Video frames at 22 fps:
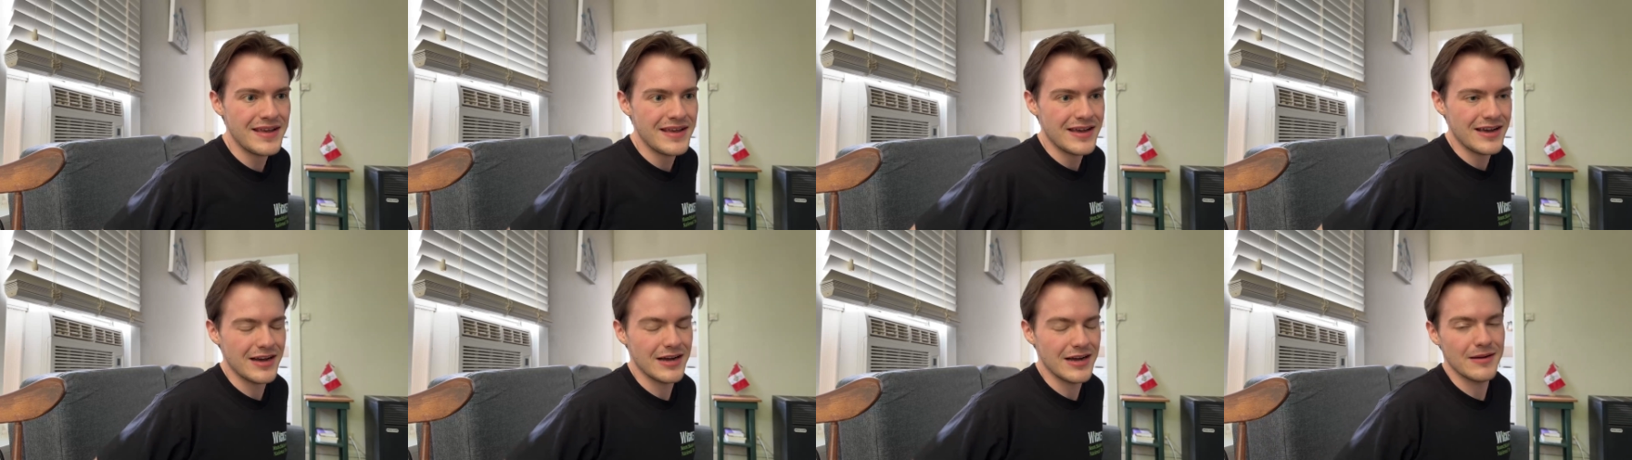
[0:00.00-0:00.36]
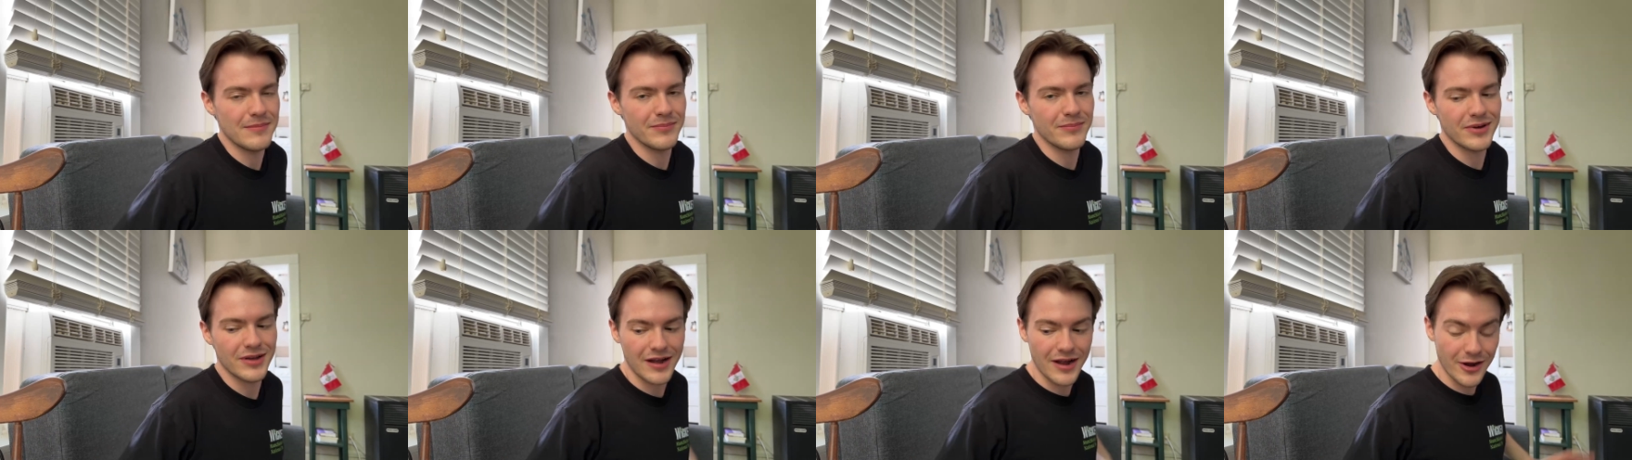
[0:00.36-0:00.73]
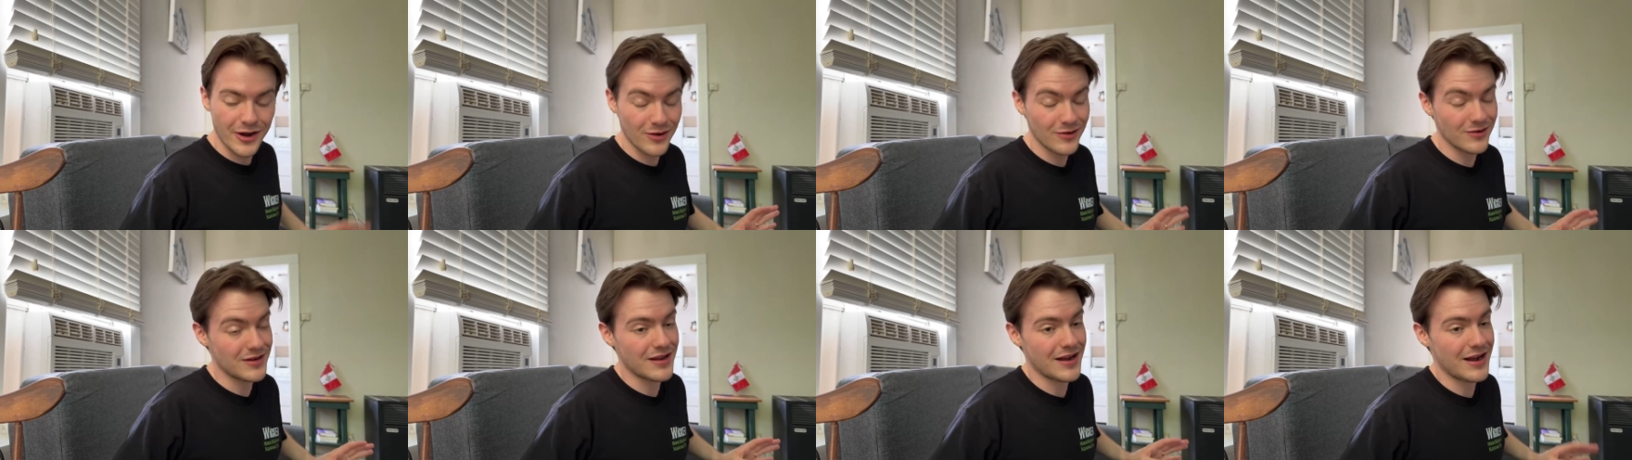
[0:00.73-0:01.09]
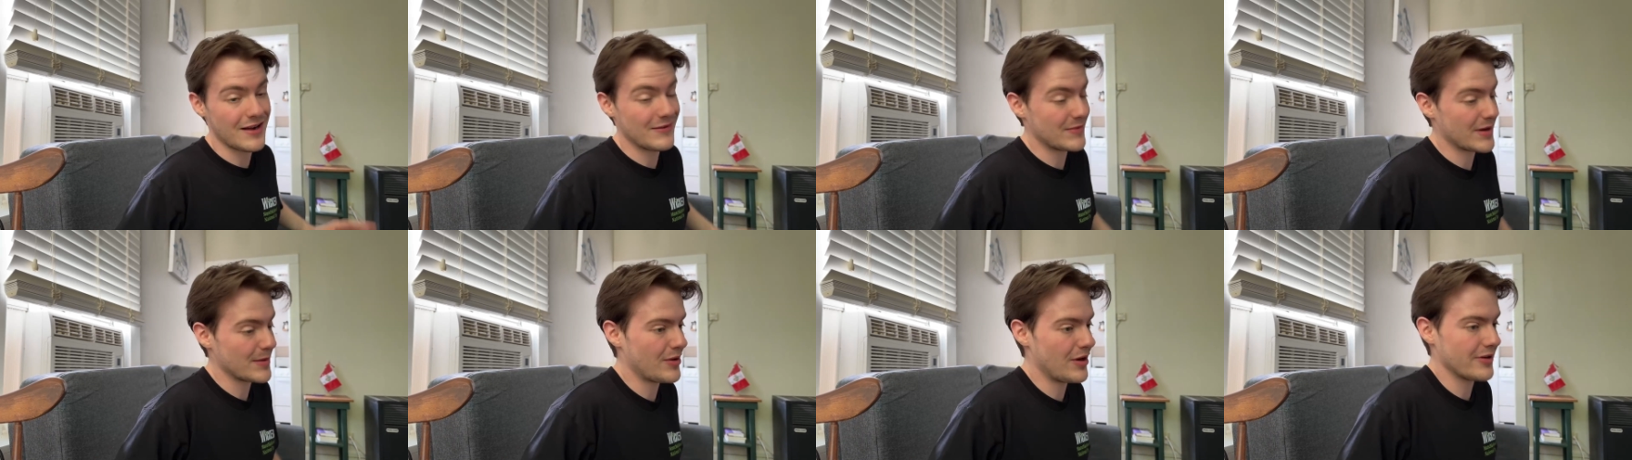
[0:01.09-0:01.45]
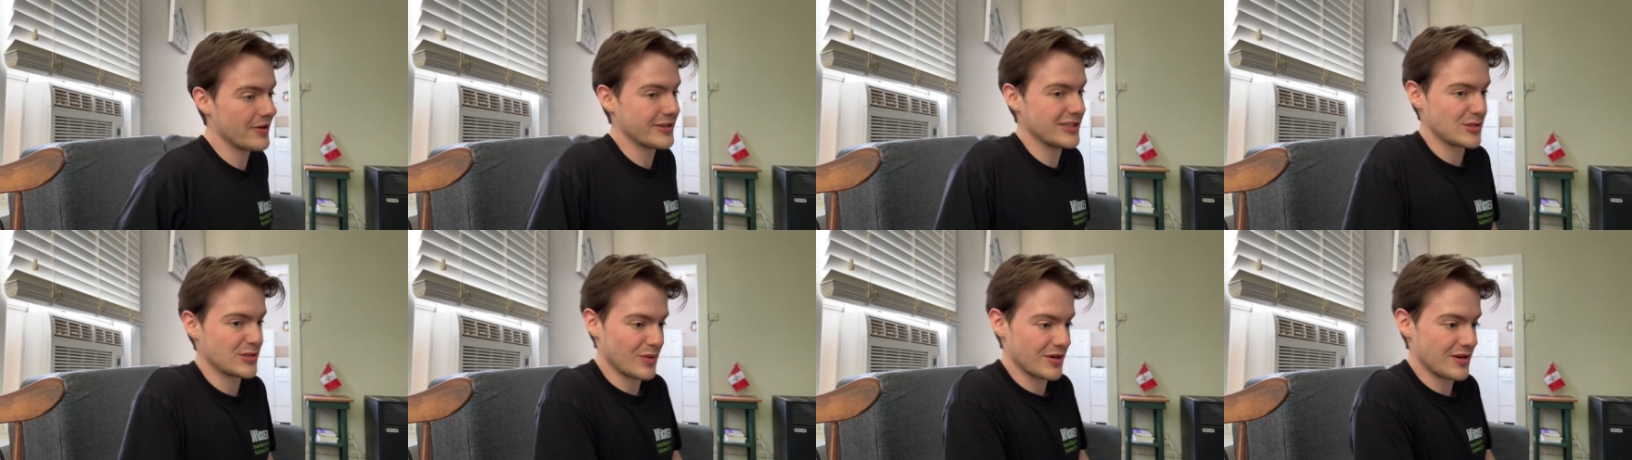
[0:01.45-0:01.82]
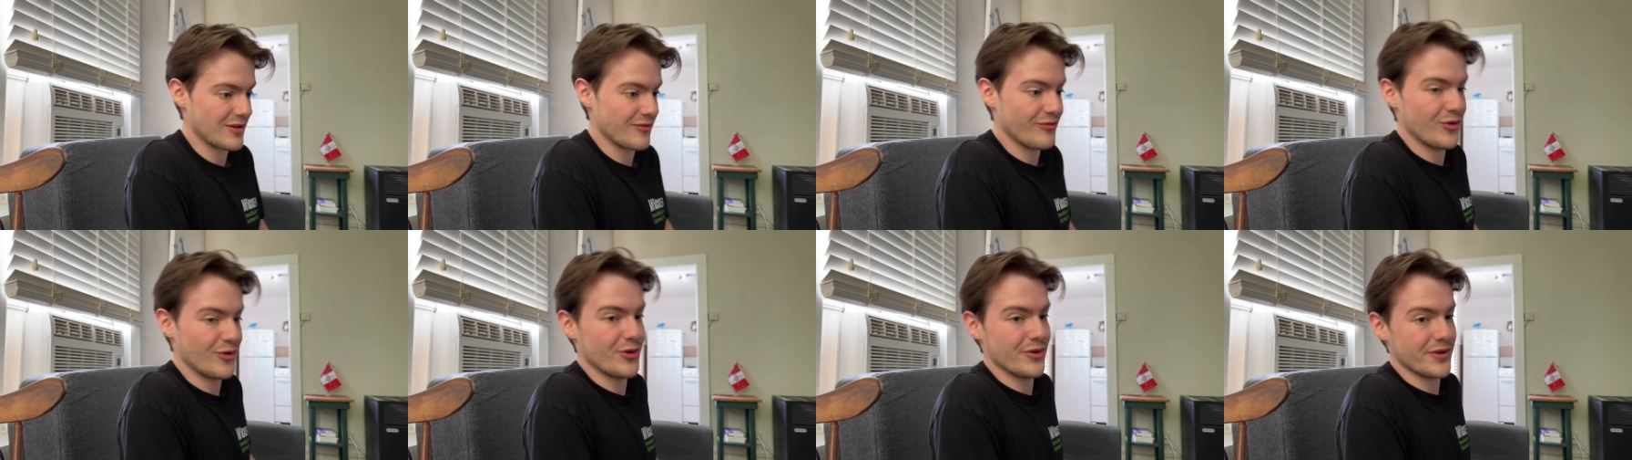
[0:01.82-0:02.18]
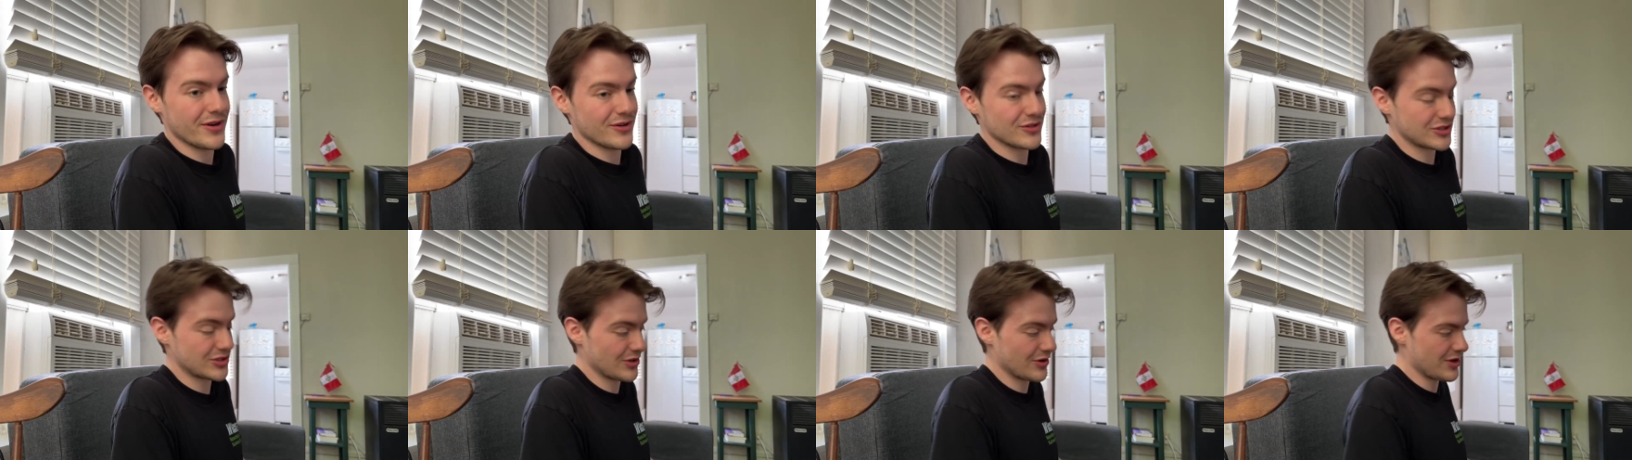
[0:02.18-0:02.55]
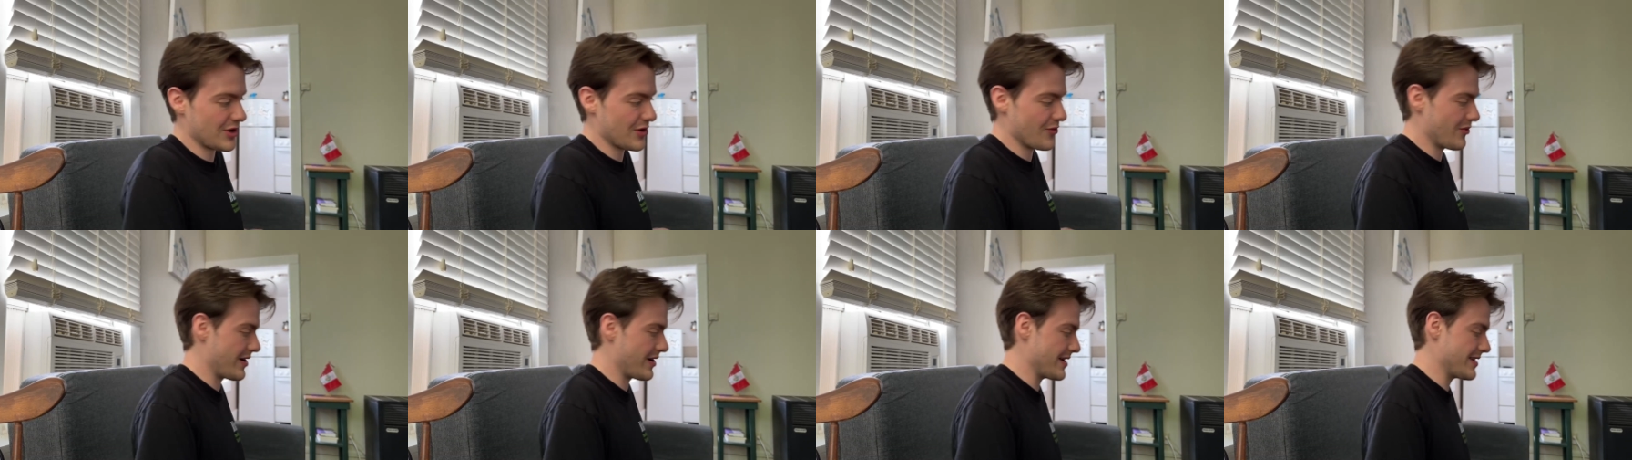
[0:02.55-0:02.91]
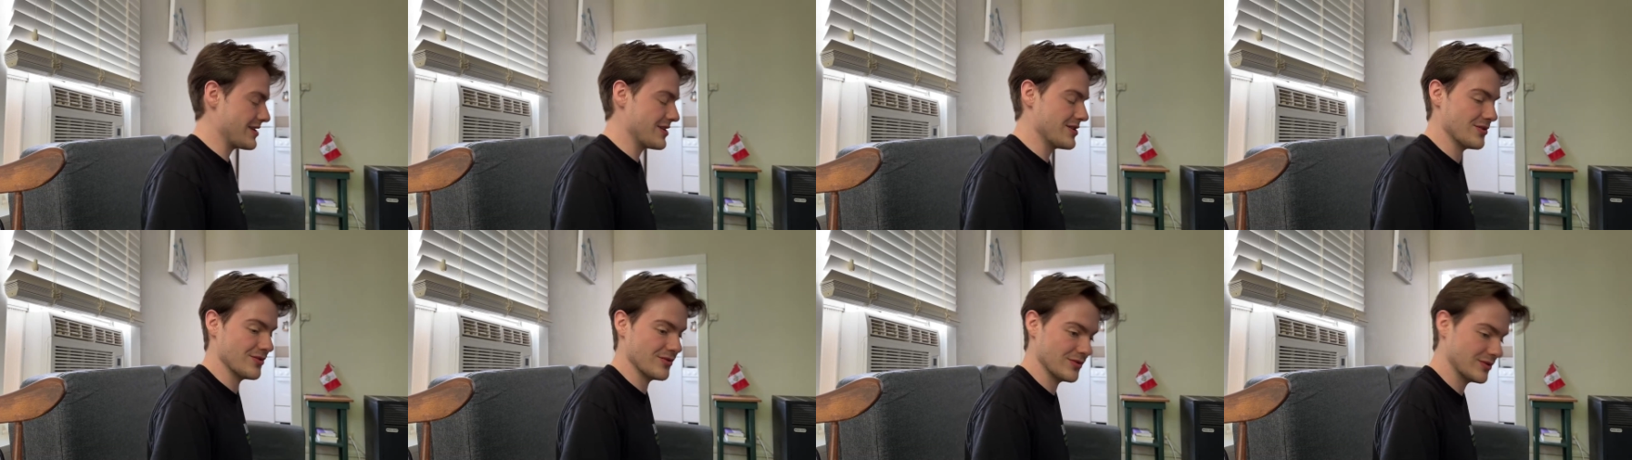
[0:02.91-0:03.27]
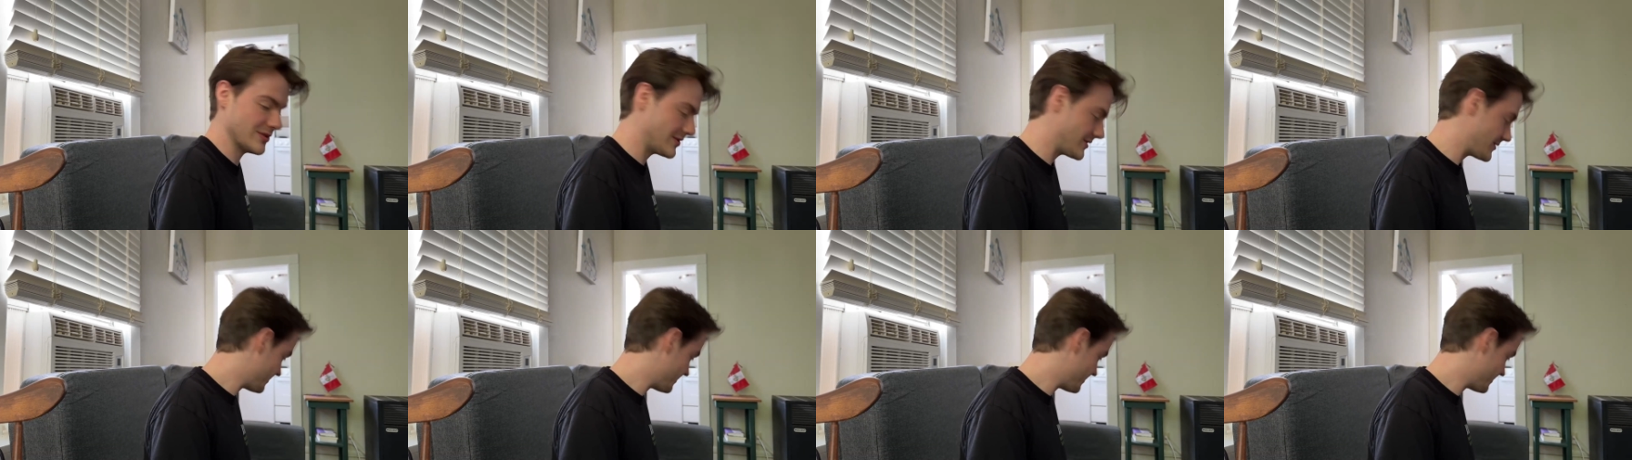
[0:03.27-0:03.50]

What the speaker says: But I already have my pockets pretty full, and I'll show you what I use.